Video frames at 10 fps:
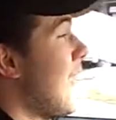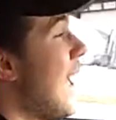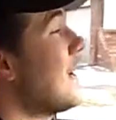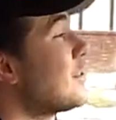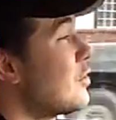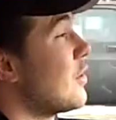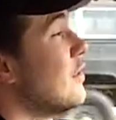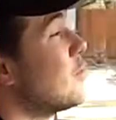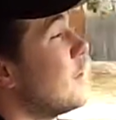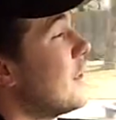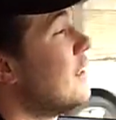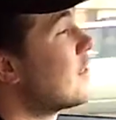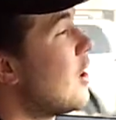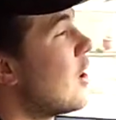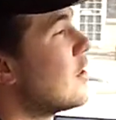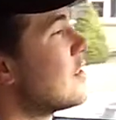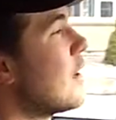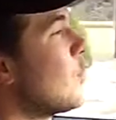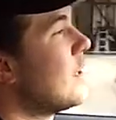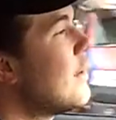extras with these cars
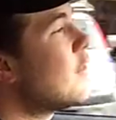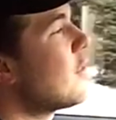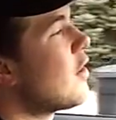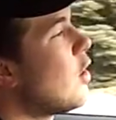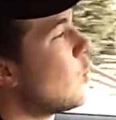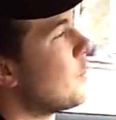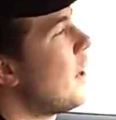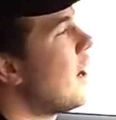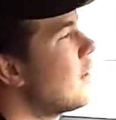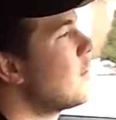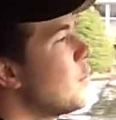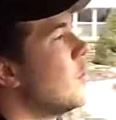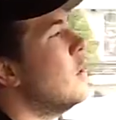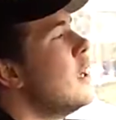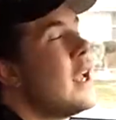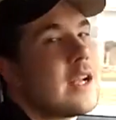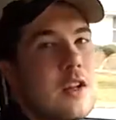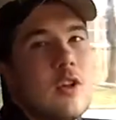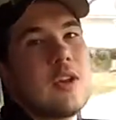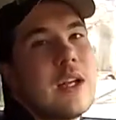that we never thought were possible,
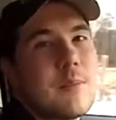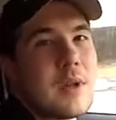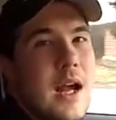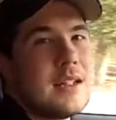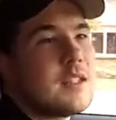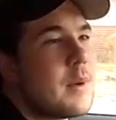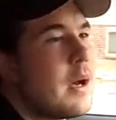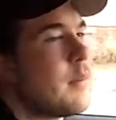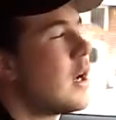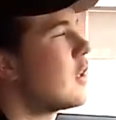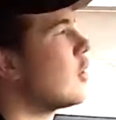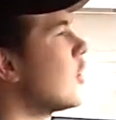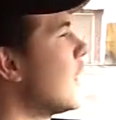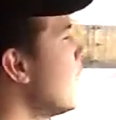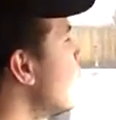including blind spot monitoring,